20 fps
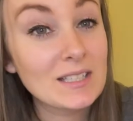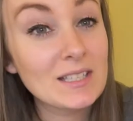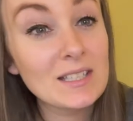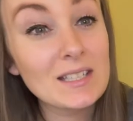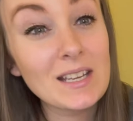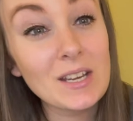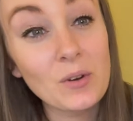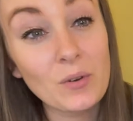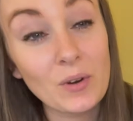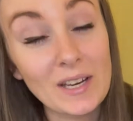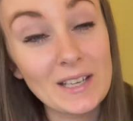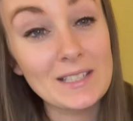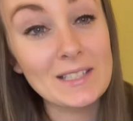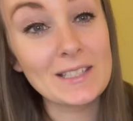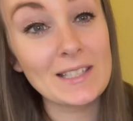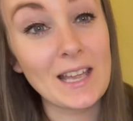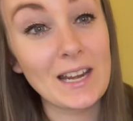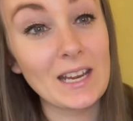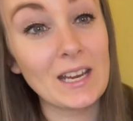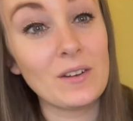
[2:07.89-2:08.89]
is a great
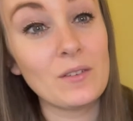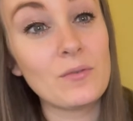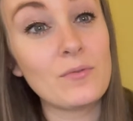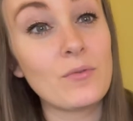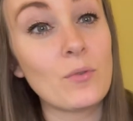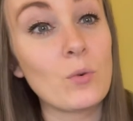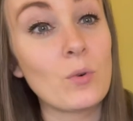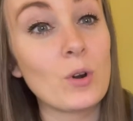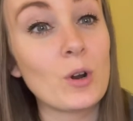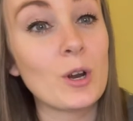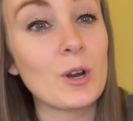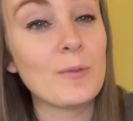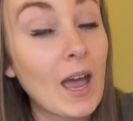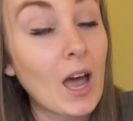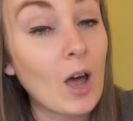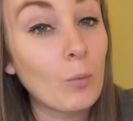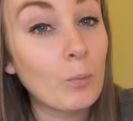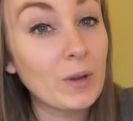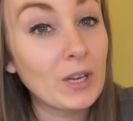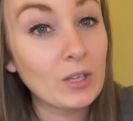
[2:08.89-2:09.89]
setting for
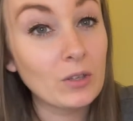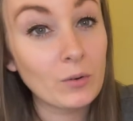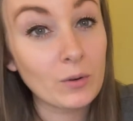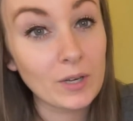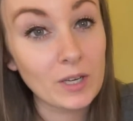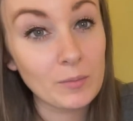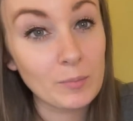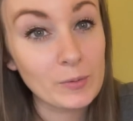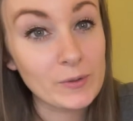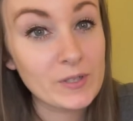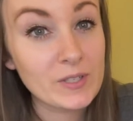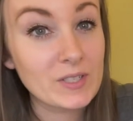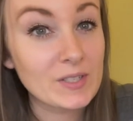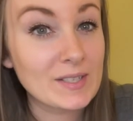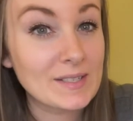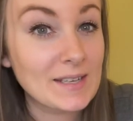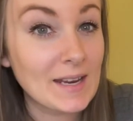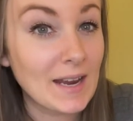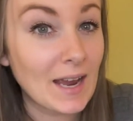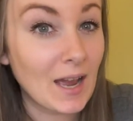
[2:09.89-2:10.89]
helping your nipples to
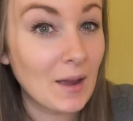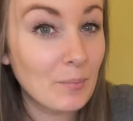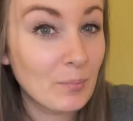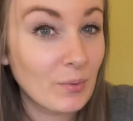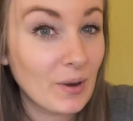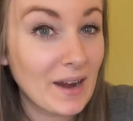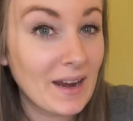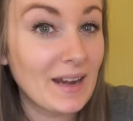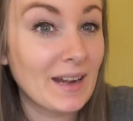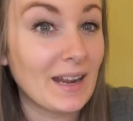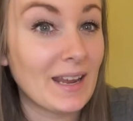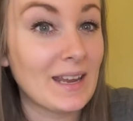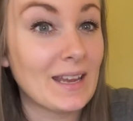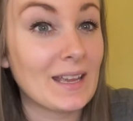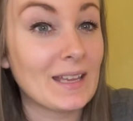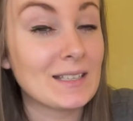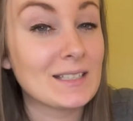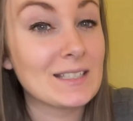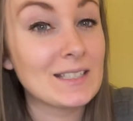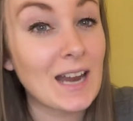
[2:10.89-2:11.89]
stay upright
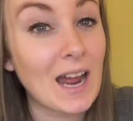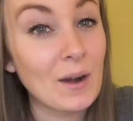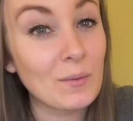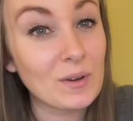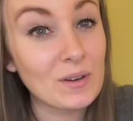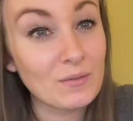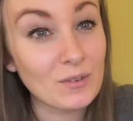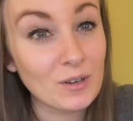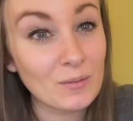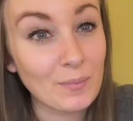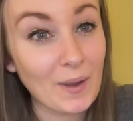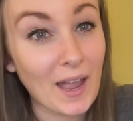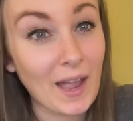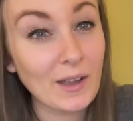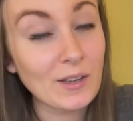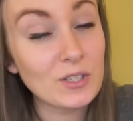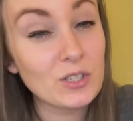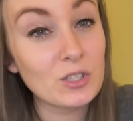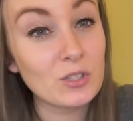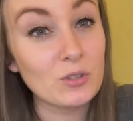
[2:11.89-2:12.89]
and not revert
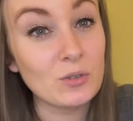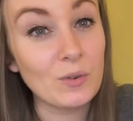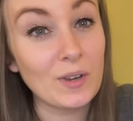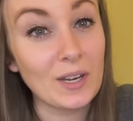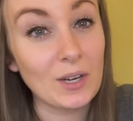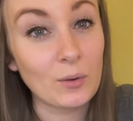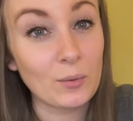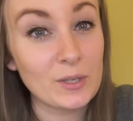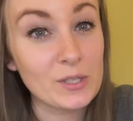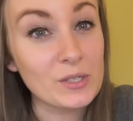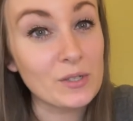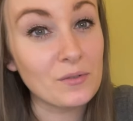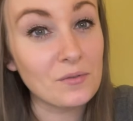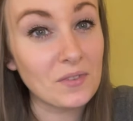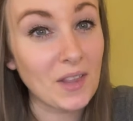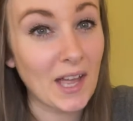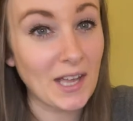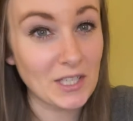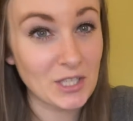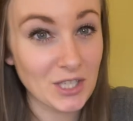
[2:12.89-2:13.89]
back to an original
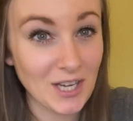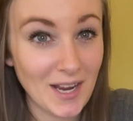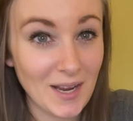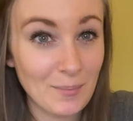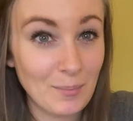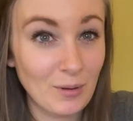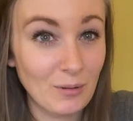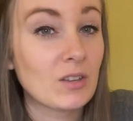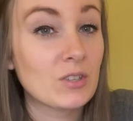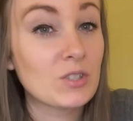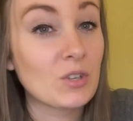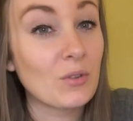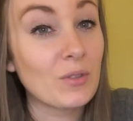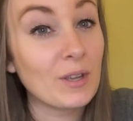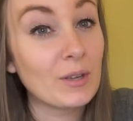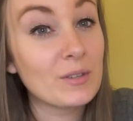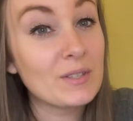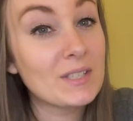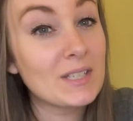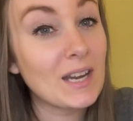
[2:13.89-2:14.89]
flat shape. So
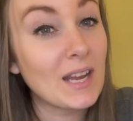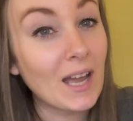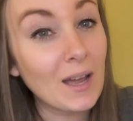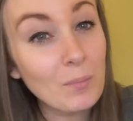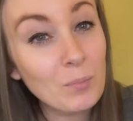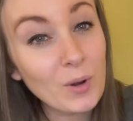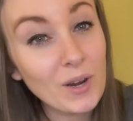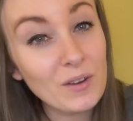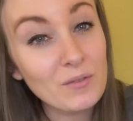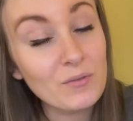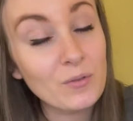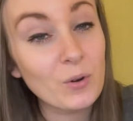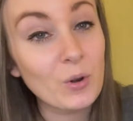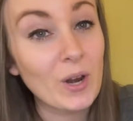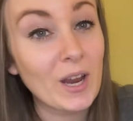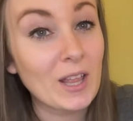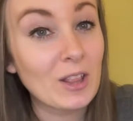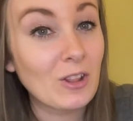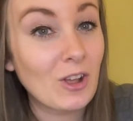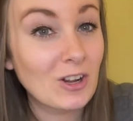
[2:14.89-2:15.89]
they'll stay upright
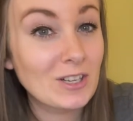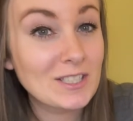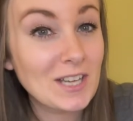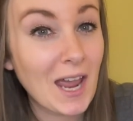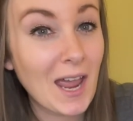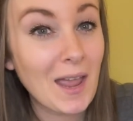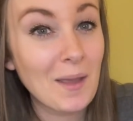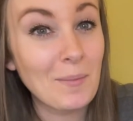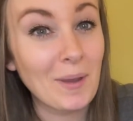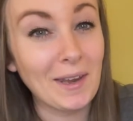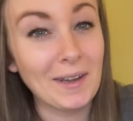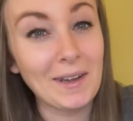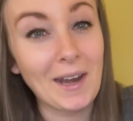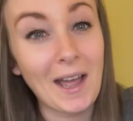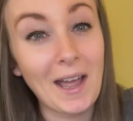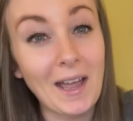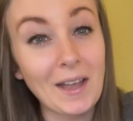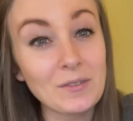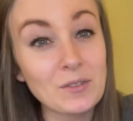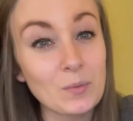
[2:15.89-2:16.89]
for a long time and
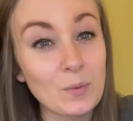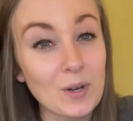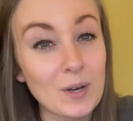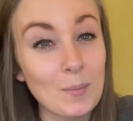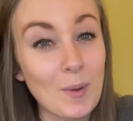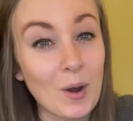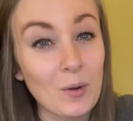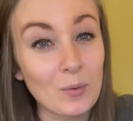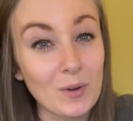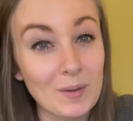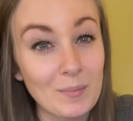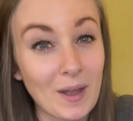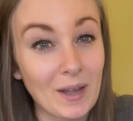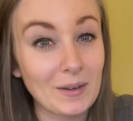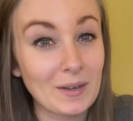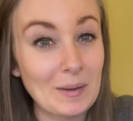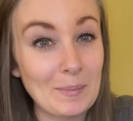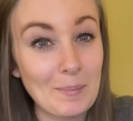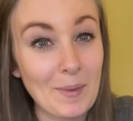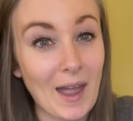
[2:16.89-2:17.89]
not have to worry about
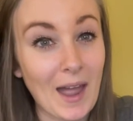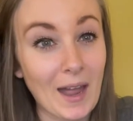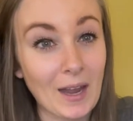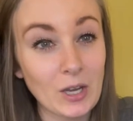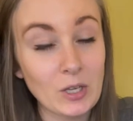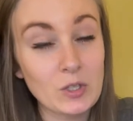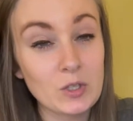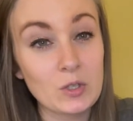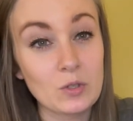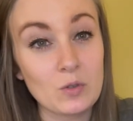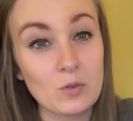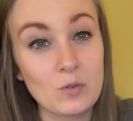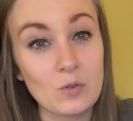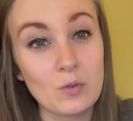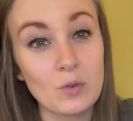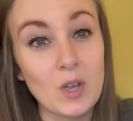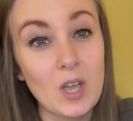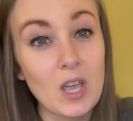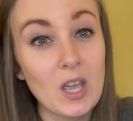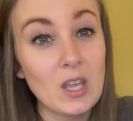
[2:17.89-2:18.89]
rebounding back
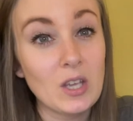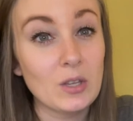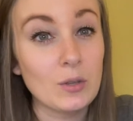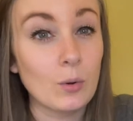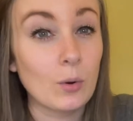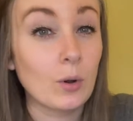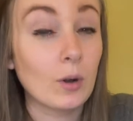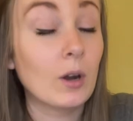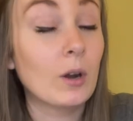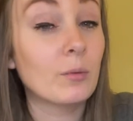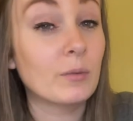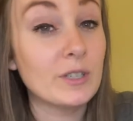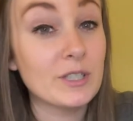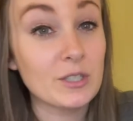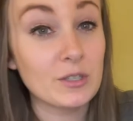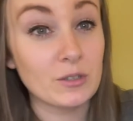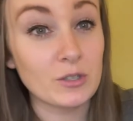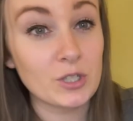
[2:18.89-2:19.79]
to your original